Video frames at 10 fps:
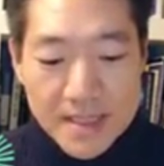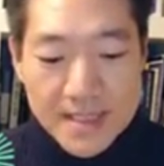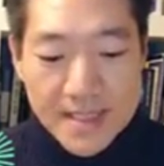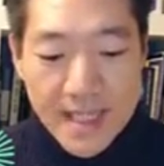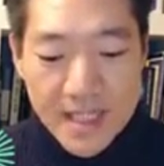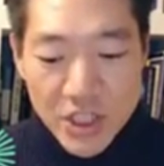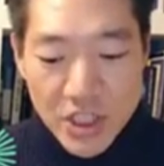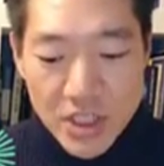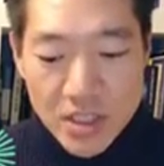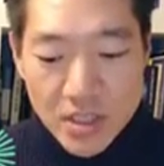
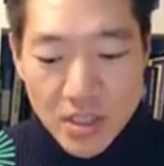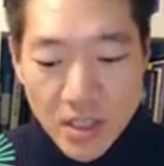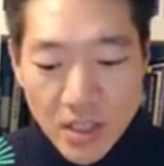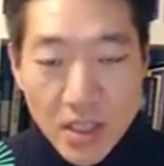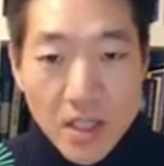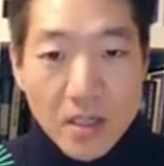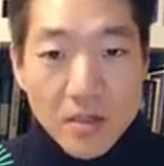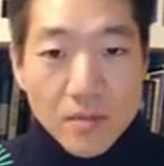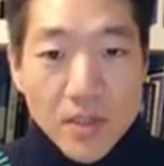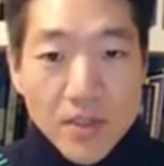intelligence in a
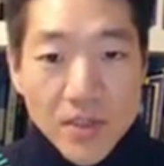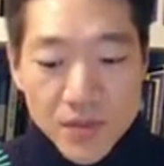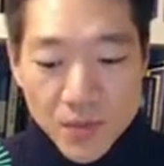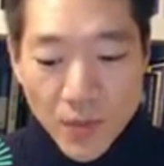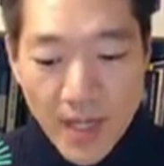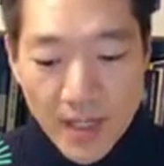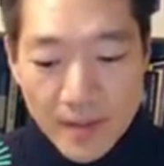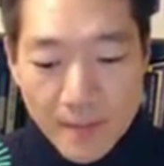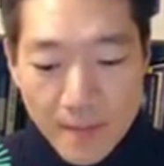harmonious way.